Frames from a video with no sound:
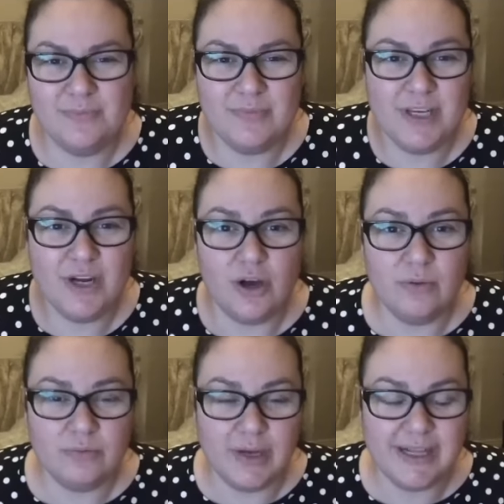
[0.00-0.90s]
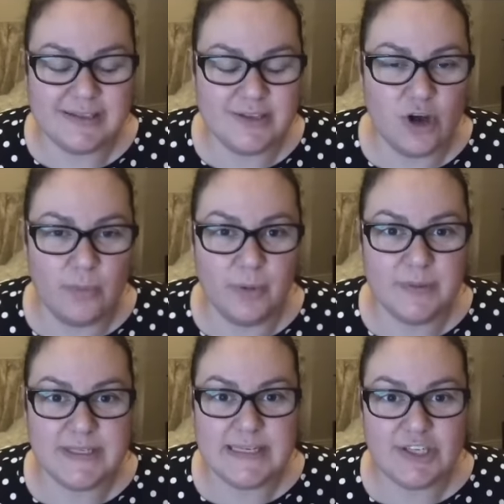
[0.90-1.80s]
You know, it's normal
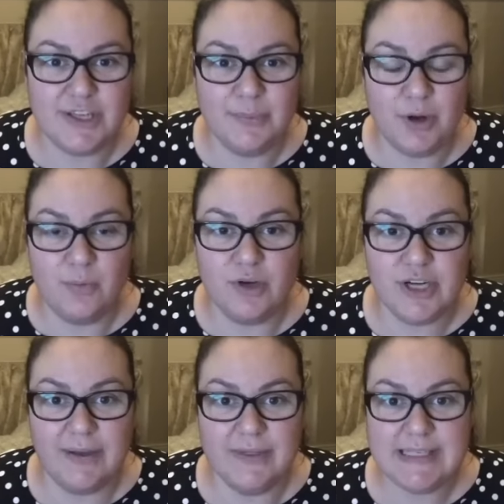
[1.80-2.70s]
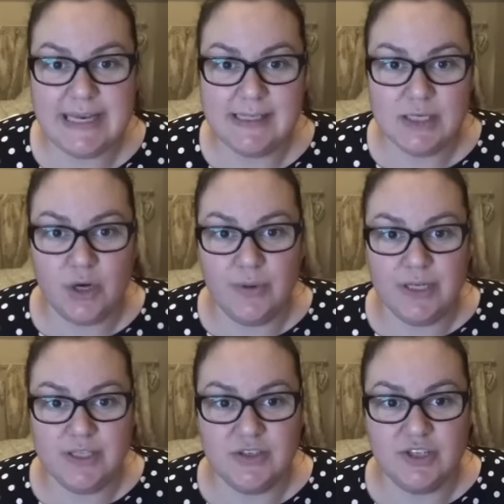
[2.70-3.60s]
procedure. They want to watch how the sales are going
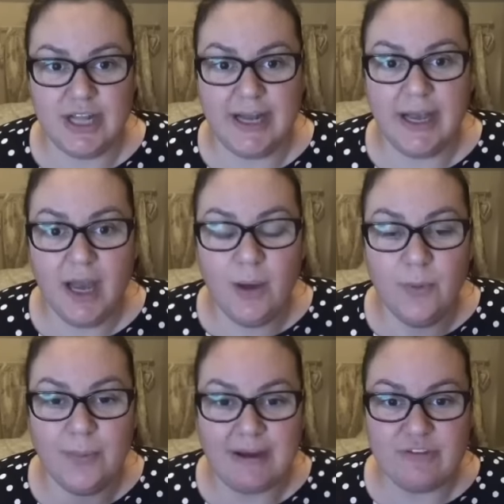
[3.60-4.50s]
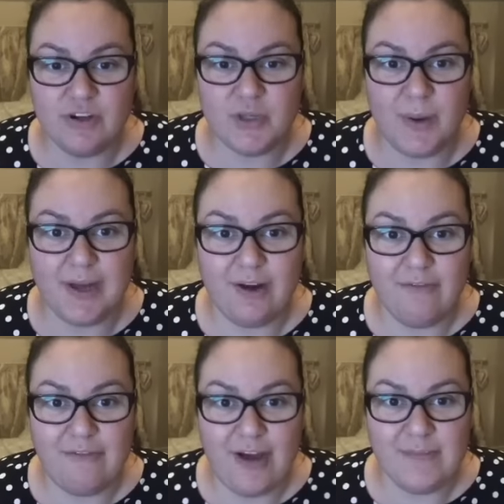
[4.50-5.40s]
and such like. But we have got 20
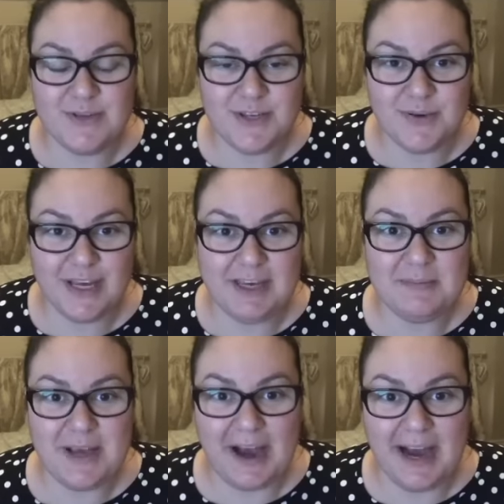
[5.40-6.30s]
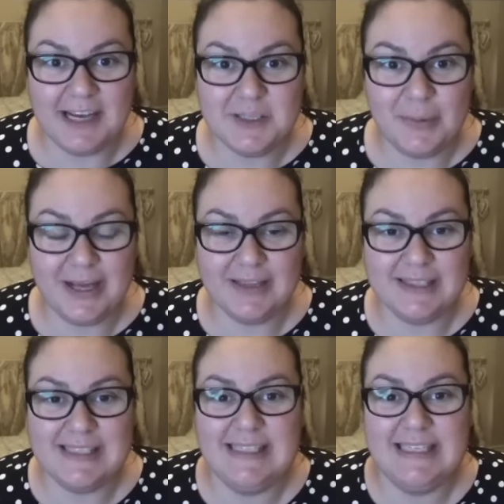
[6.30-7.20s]
confirmed, so keep your eyes peeled.
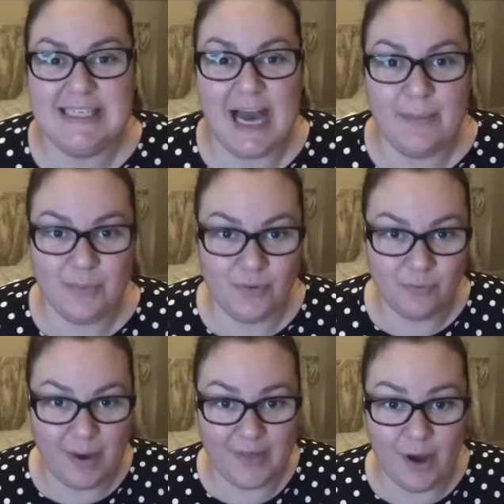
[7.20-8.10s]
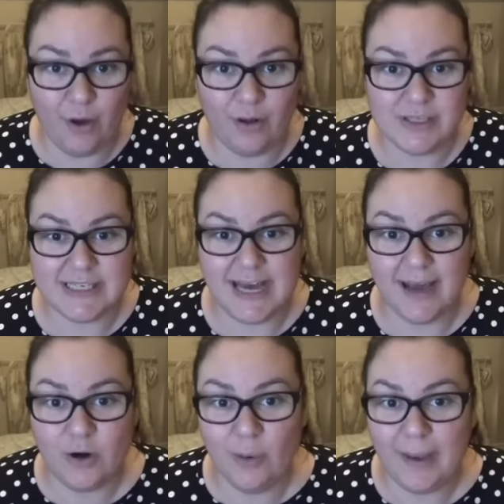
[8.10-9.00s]
This is the time of the month where they all
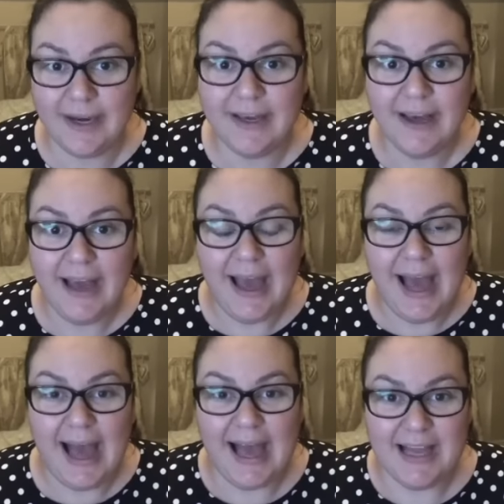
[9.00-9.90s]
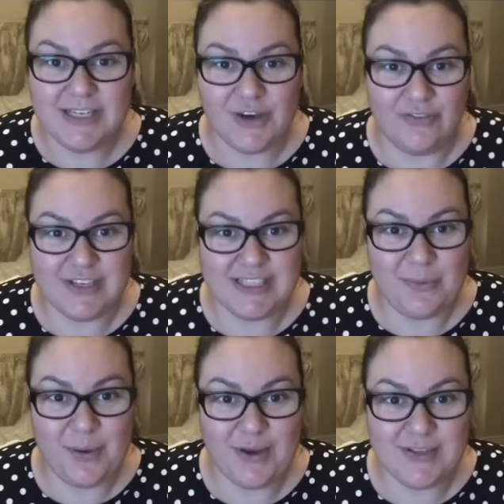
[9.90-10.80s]
start coming. And obviously,
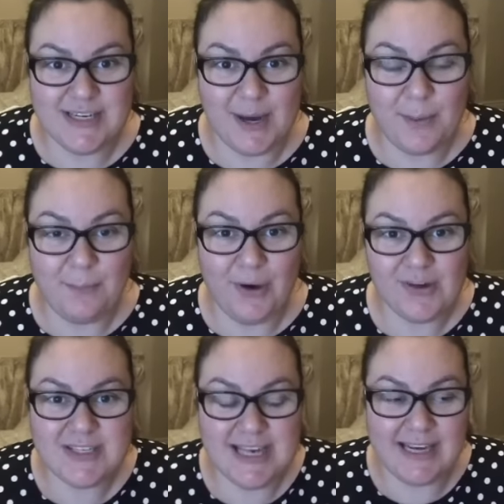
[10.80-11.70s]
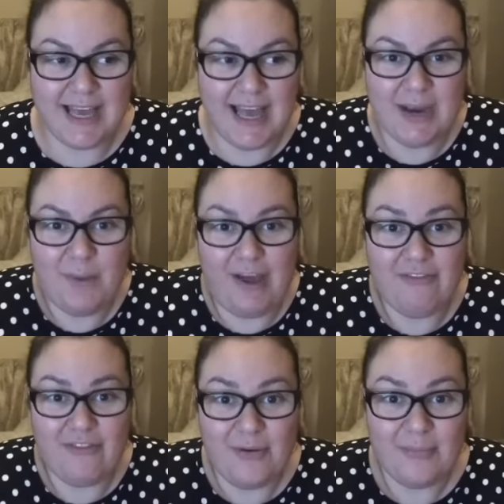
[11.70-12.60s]
we all start unboxing anywhere
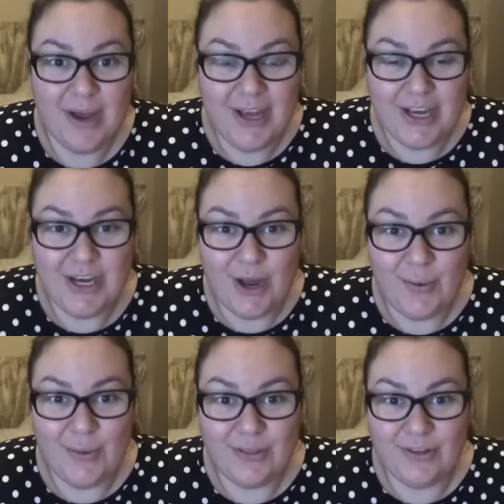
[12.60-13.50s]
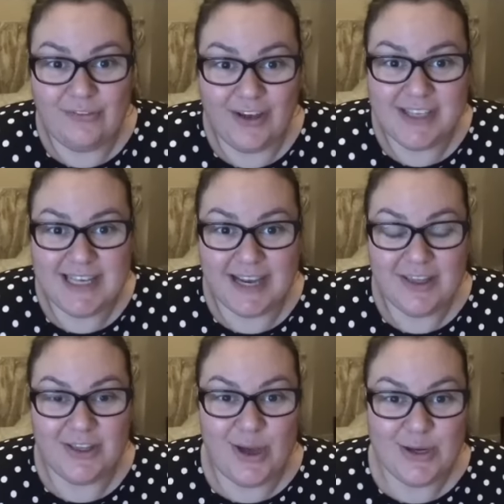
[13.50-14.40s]
from, you know, the first,
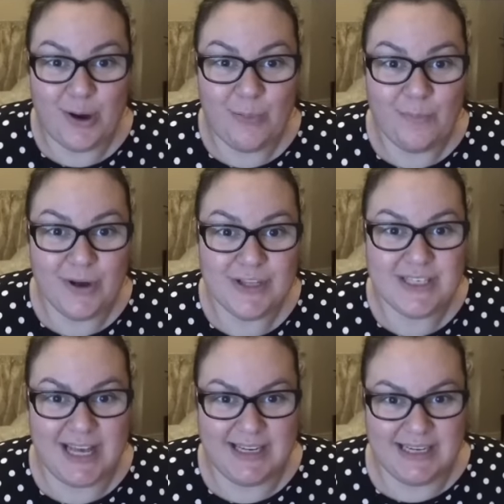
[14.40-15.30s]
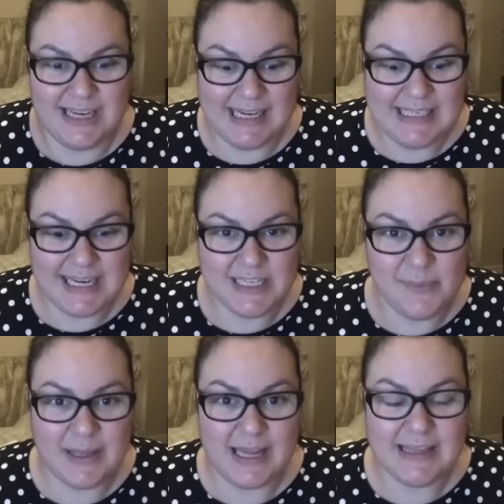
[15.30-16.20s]
second, third onwards tend to
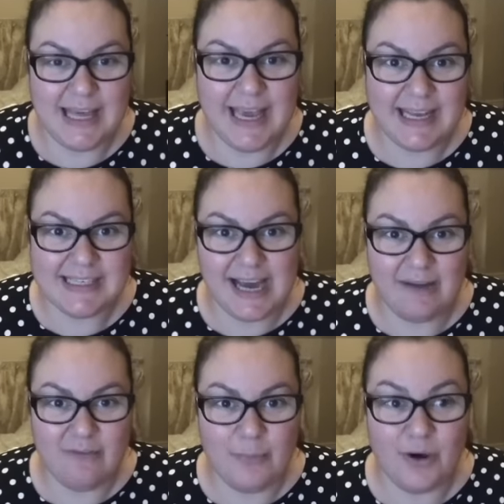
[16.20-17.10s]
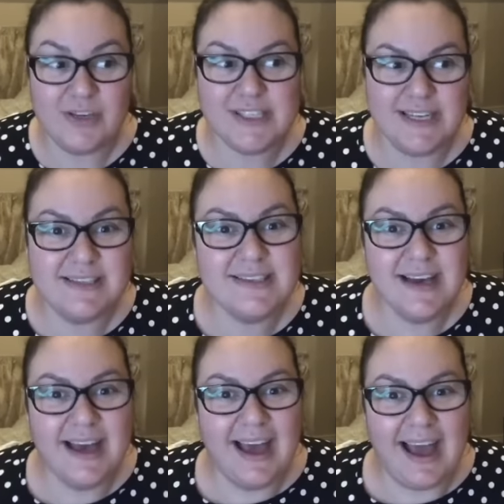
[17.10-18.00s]
be like the hit time for boxes.
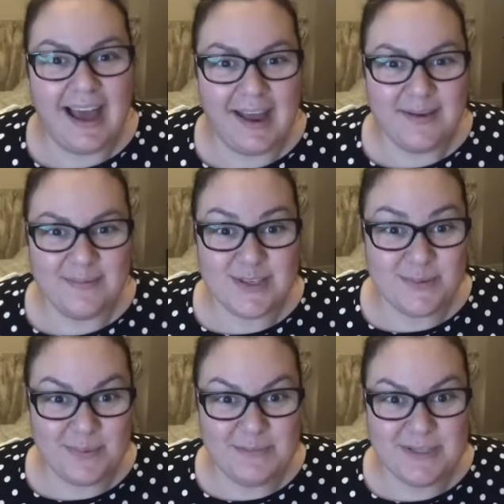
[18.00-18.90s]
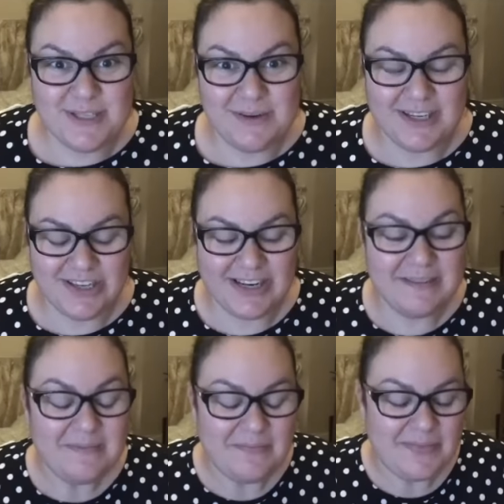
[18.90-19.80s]
Some people do actually
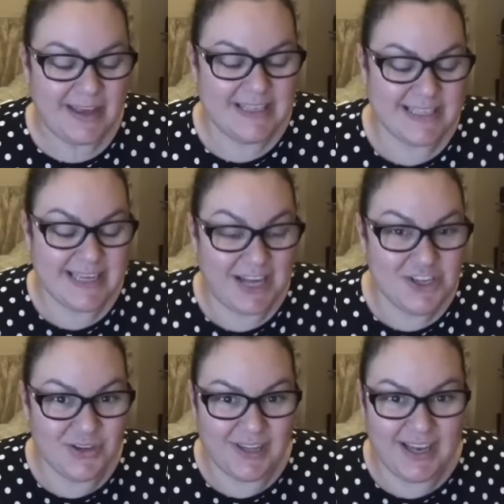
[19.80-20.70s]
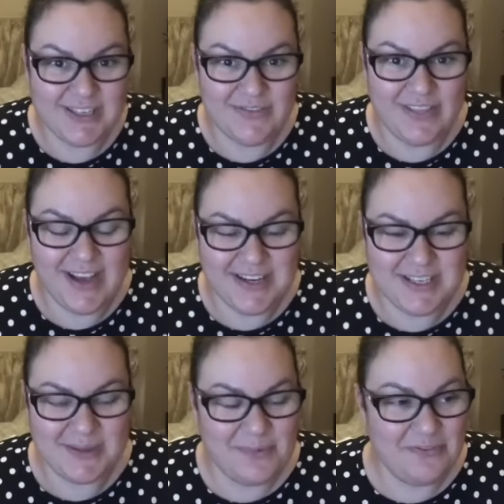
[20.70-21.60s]
schedule theirs for the end
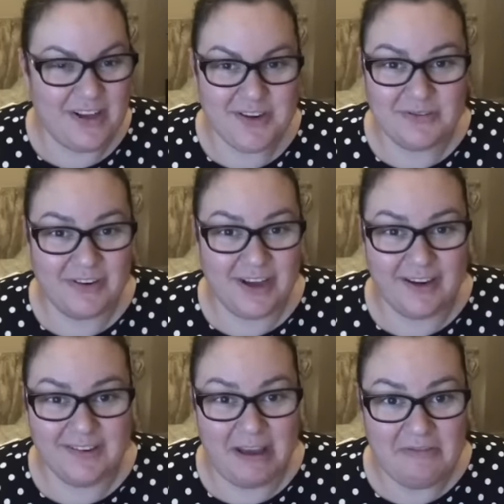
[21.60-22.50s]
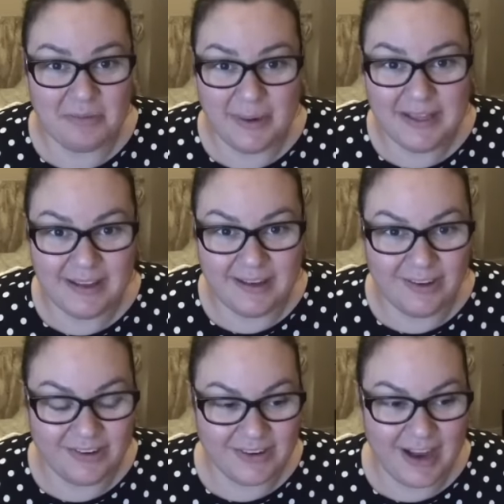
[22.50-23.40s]
of the month. I don't think I could ever wait that
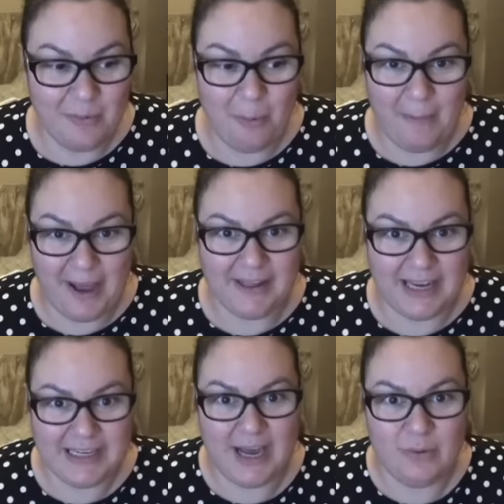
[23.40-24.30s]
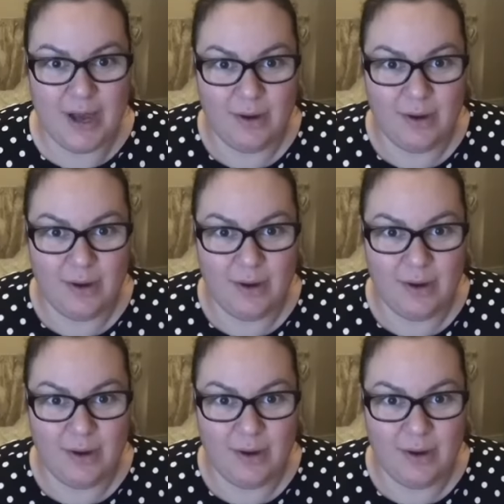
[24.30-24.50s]
long. I wouldn't mind like now.